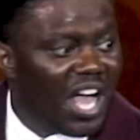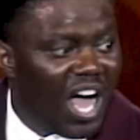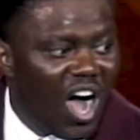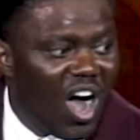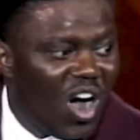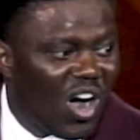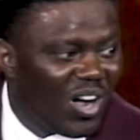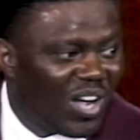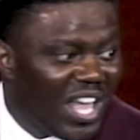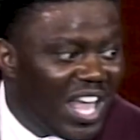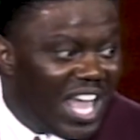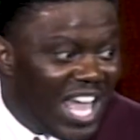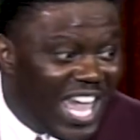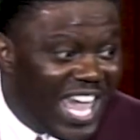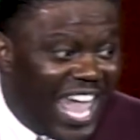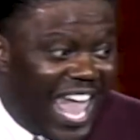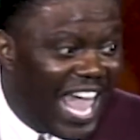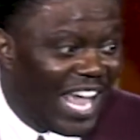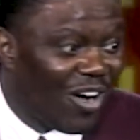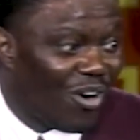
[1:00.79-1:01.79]
oh,
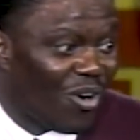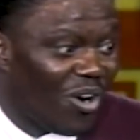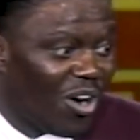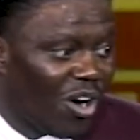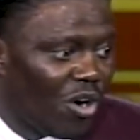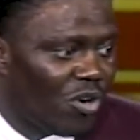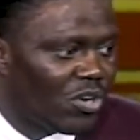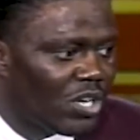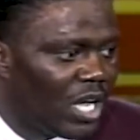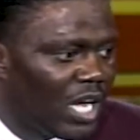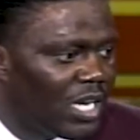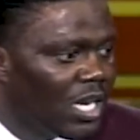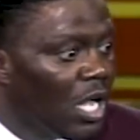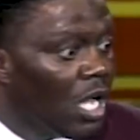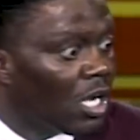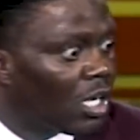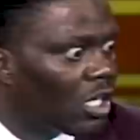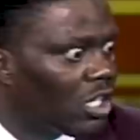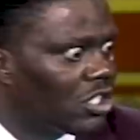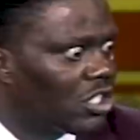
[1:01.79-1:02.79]
he ain't gonna hurt nothing
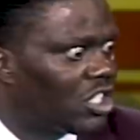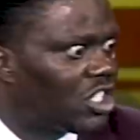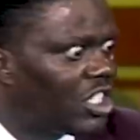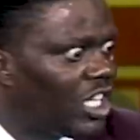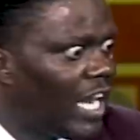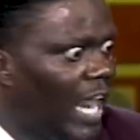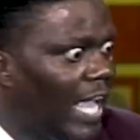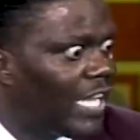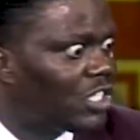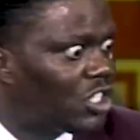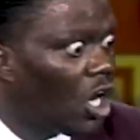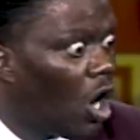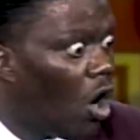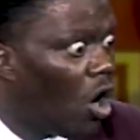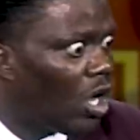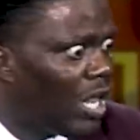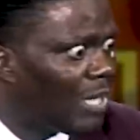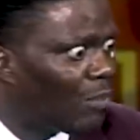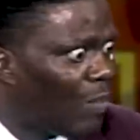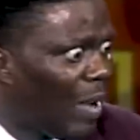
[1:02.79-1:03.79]
because the shit ain't yours.
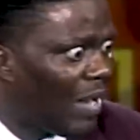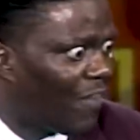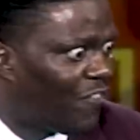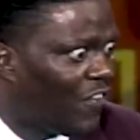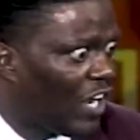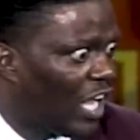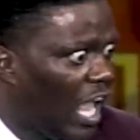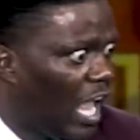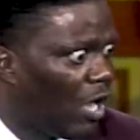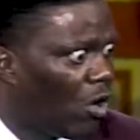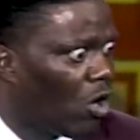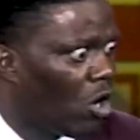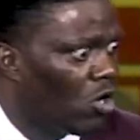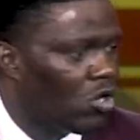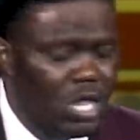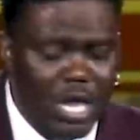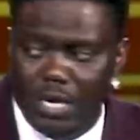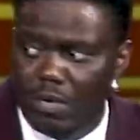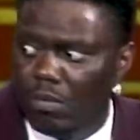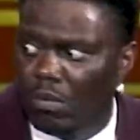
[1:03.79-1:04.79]
That's why the fuck he ain't gonna hurt
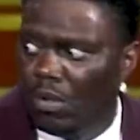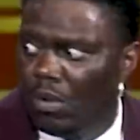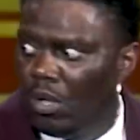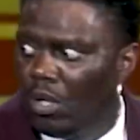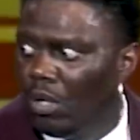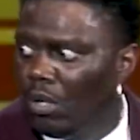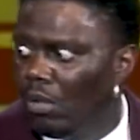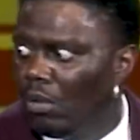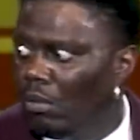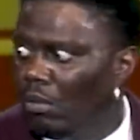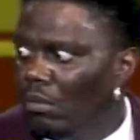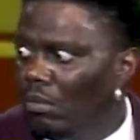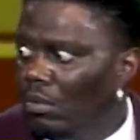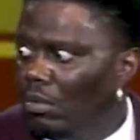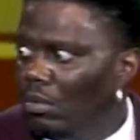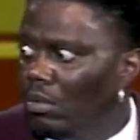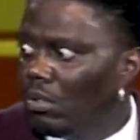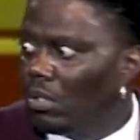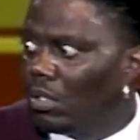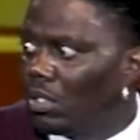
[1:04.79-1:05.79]
nothing.
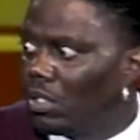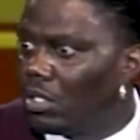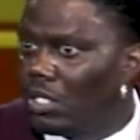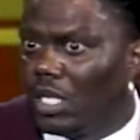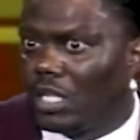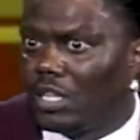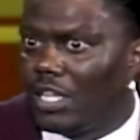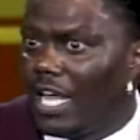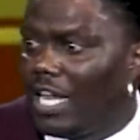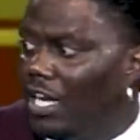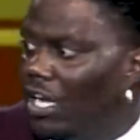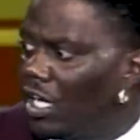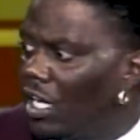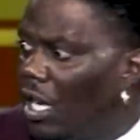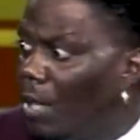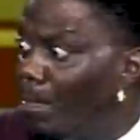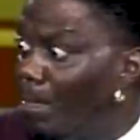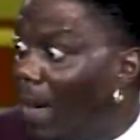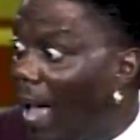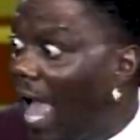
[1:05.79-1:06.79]
Get that ugly
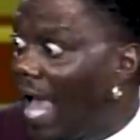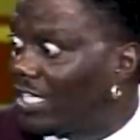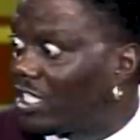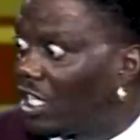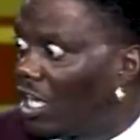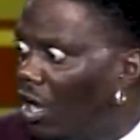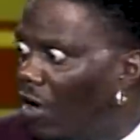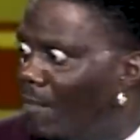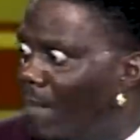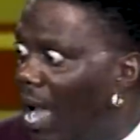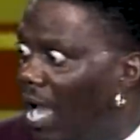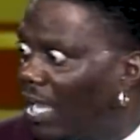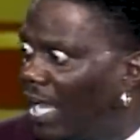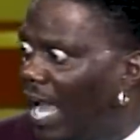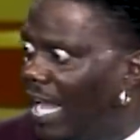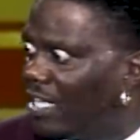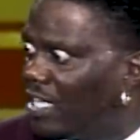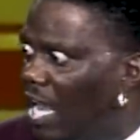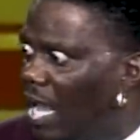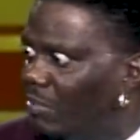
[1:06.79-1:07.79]
bastard off my
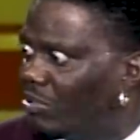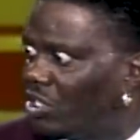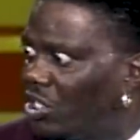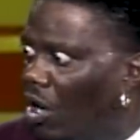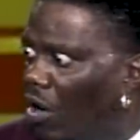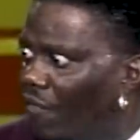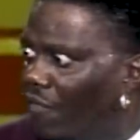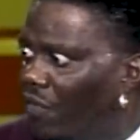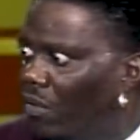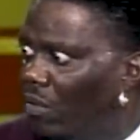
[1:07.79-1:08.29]
goddamn soul.